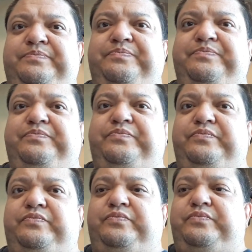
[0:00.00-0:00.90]

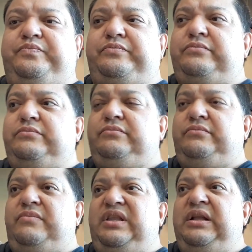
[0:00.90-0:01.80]
[no speech]